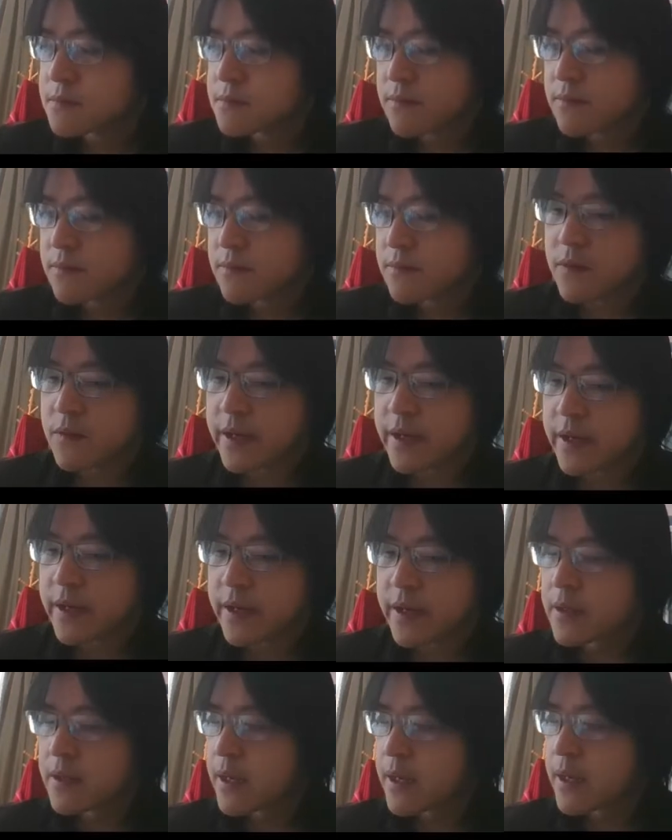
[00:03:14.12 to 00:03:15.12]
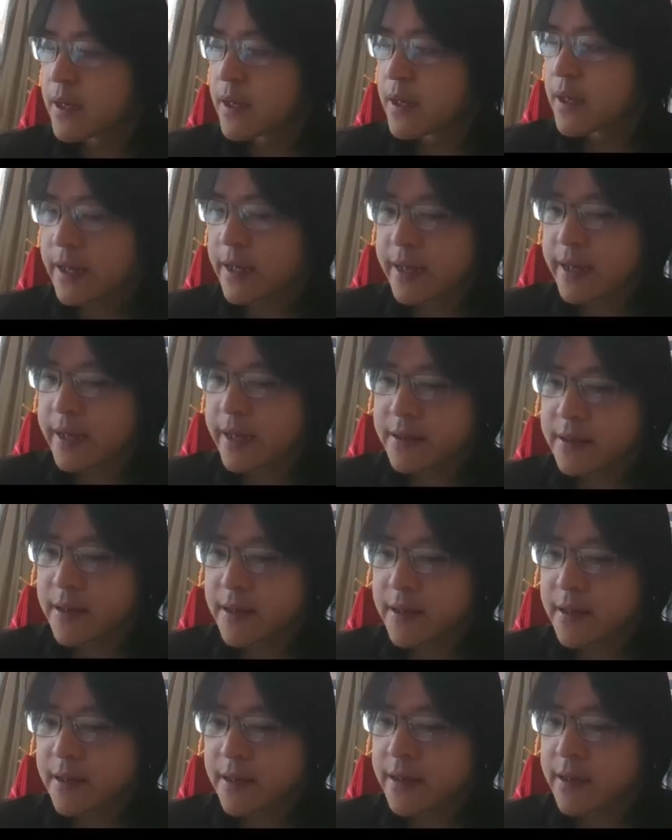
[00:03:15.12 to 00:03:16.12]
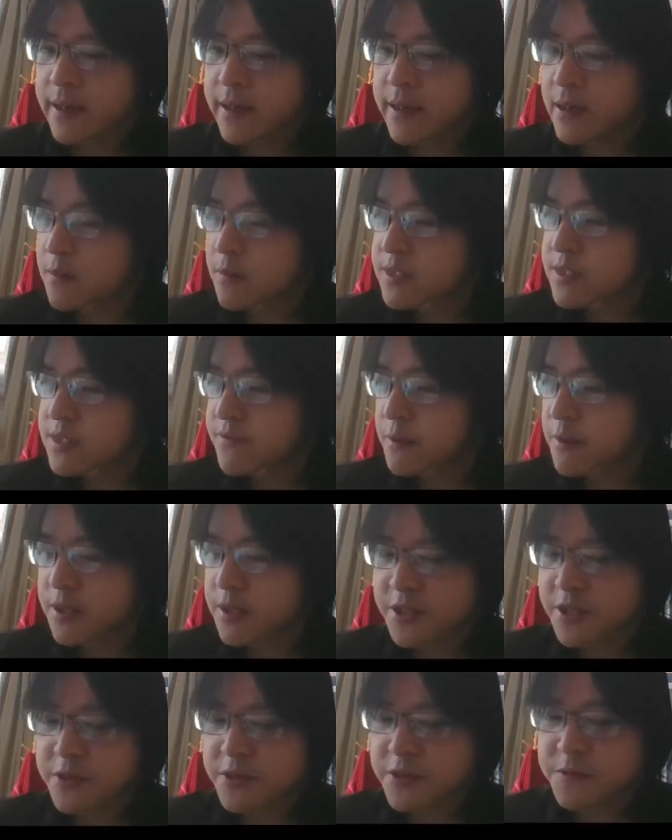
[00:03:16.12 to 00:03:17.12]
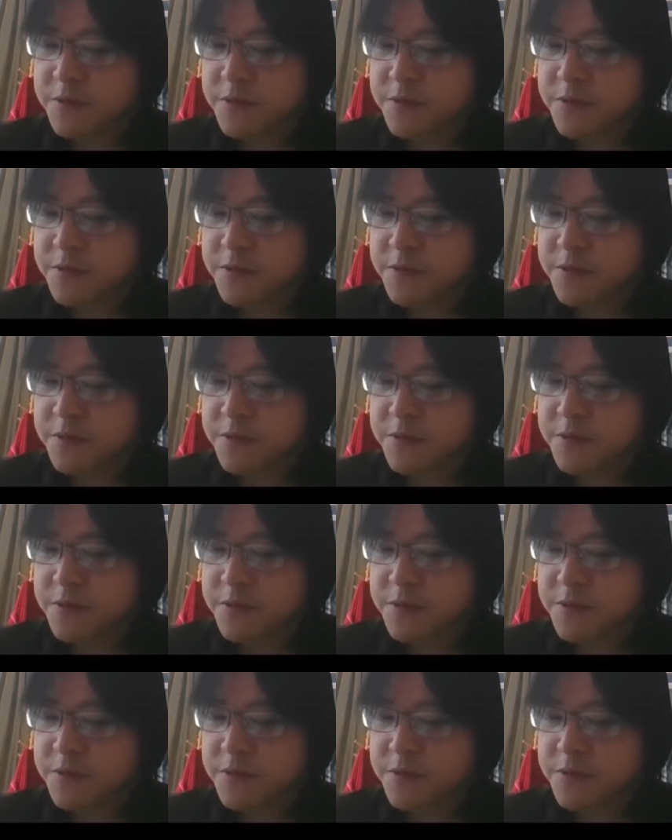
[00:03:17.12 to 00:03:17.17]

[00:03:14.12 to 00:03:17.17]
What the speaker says: okay, and then an observable Q